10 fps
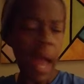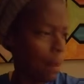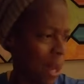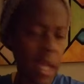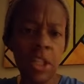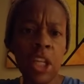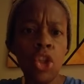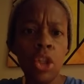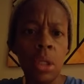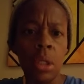I pay
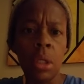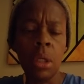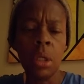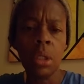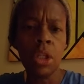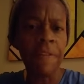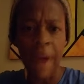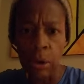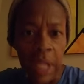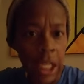attention to the
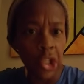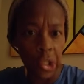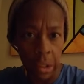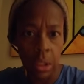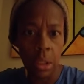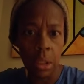foundation